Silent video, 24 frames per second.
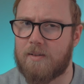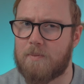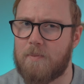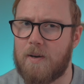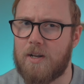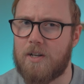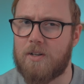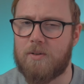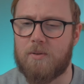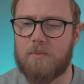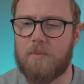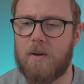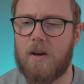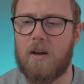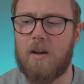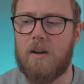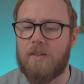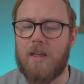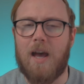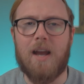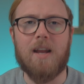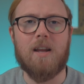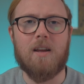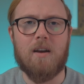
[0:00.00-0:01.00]
special,
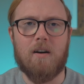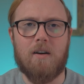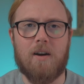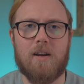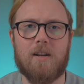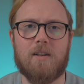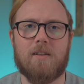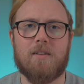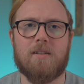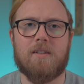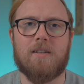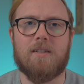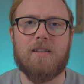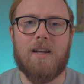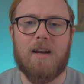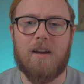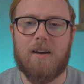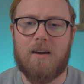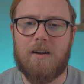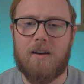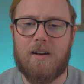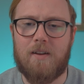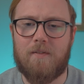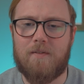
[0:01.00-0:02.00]
but that guidance,
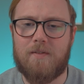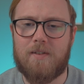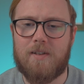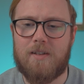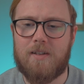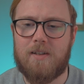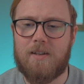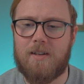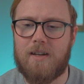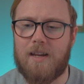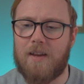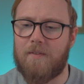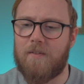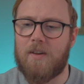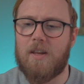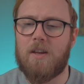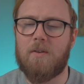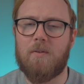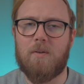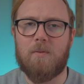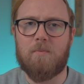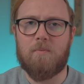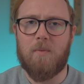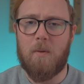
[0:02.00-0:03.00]
that kind of giving
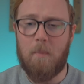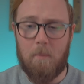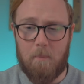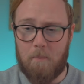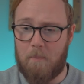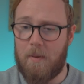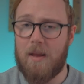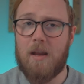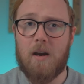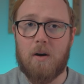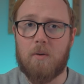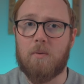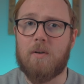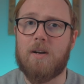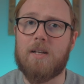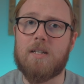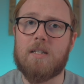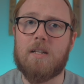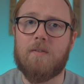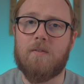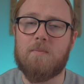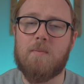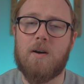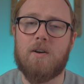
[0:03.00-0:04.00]
you a big old
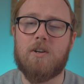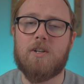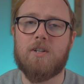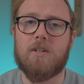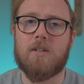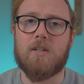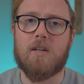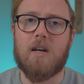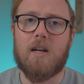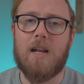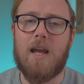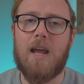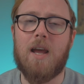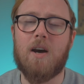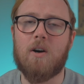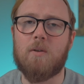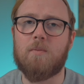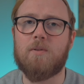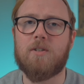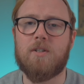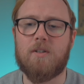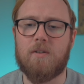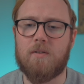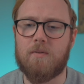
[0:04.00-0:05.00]
list of emotions kind of
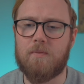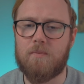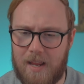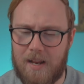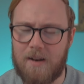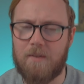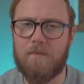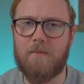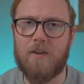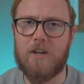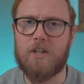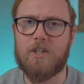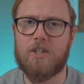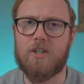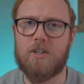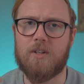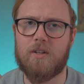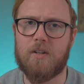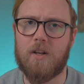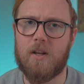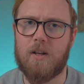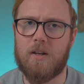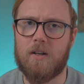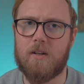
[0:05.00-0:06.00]
helps you
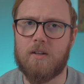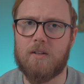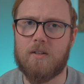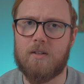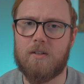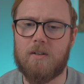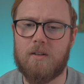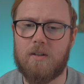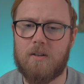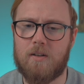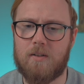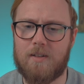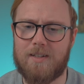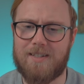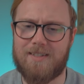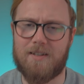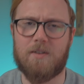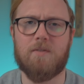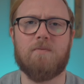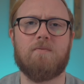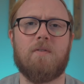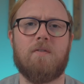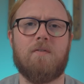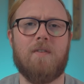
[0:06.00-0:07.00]
envision and
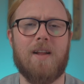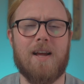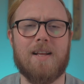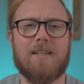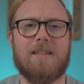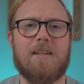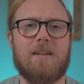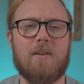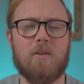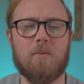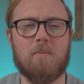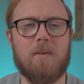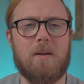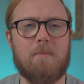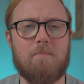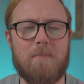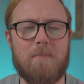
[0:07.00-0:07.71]
self-reflect a little bit